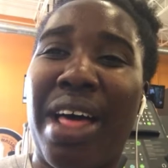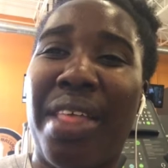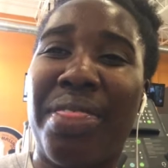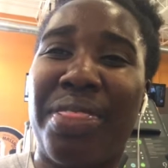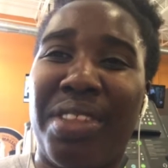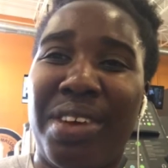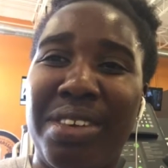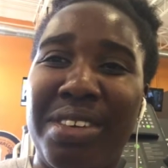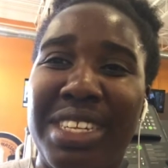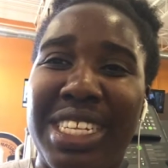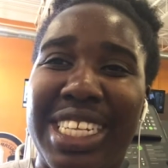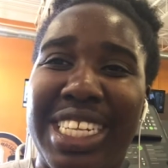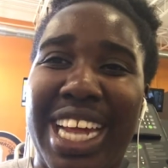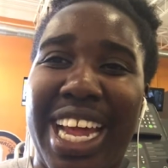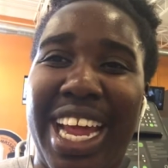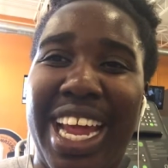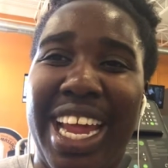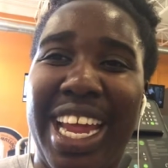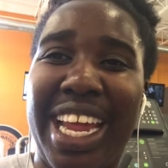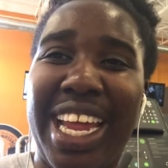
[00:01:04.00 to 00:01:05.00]
Health
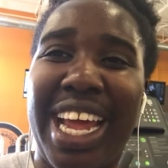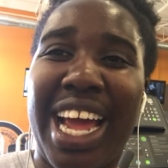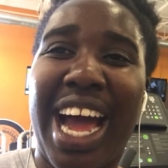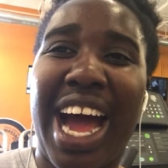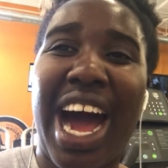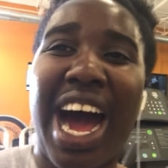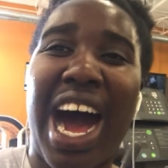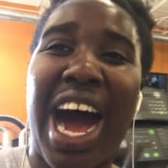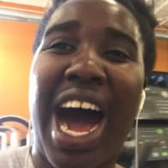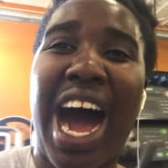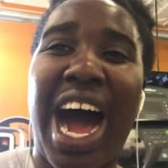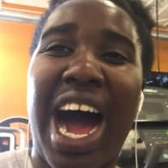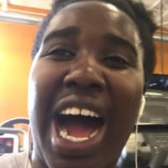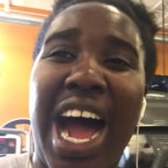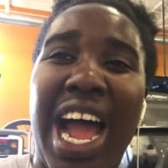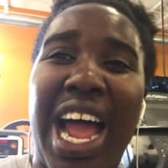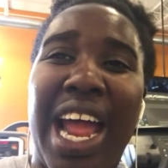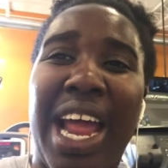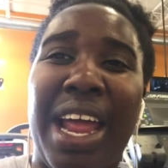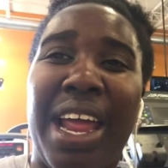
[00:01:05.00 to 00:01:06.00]
Thursday,
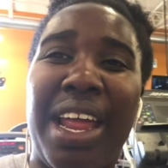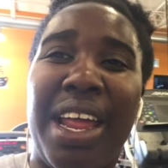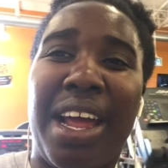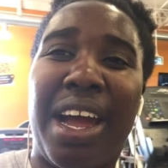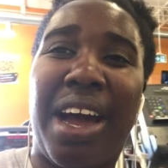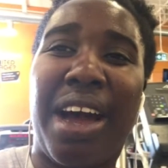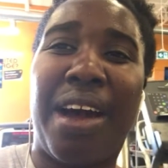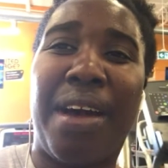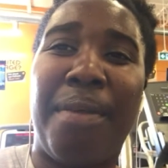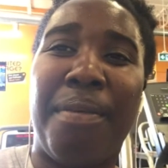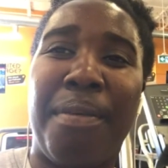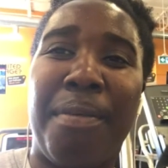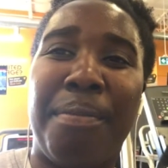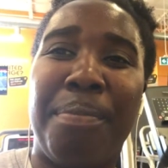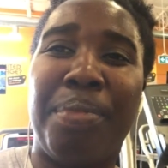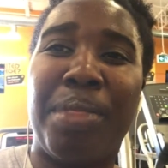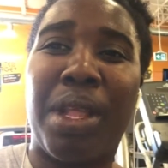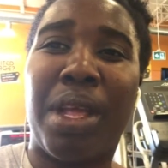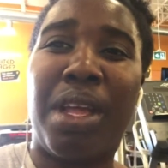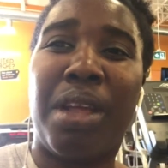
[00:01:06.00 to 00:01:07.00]
I
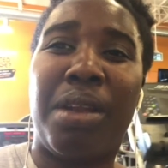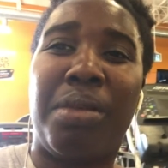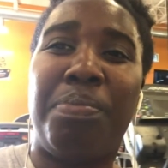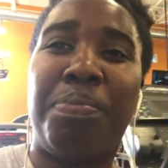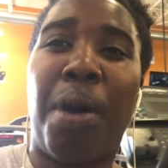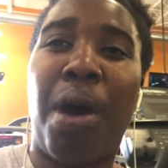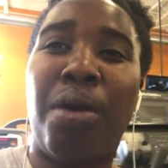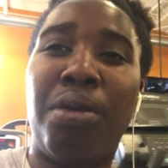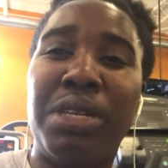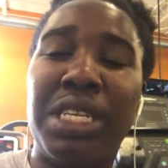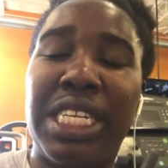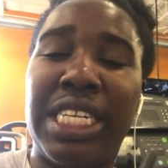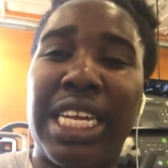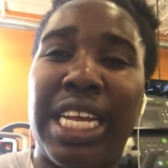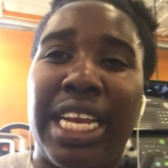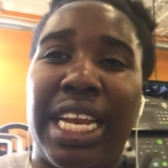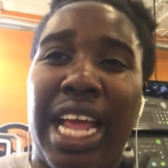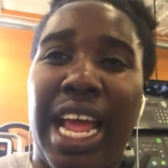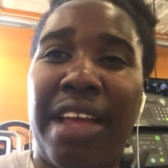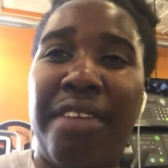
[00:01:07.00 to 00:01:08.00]

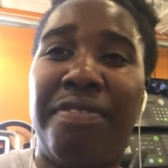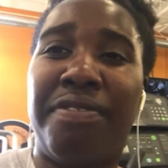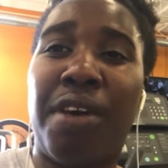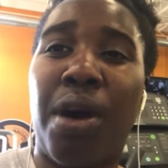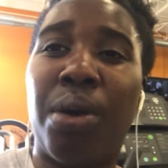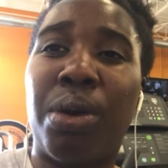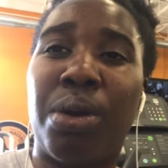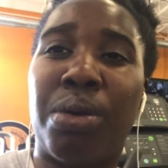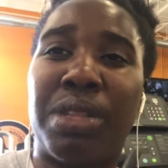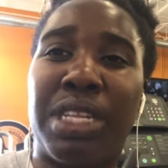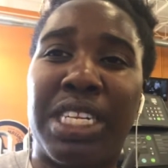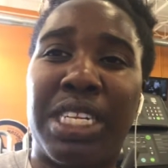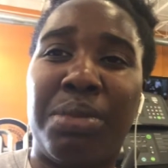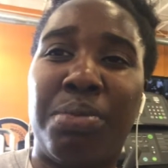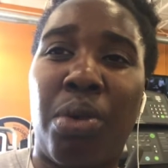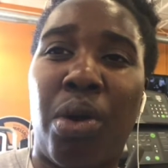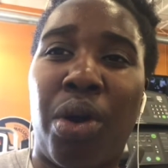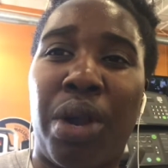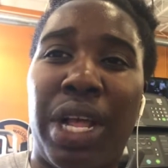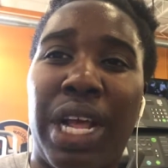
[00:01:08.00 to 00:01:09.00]
posted a photo this
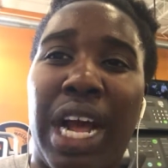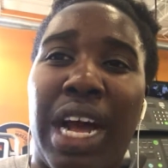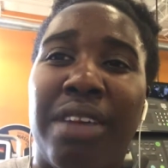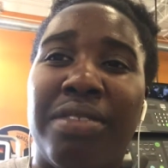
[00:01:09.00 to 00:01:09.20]
morning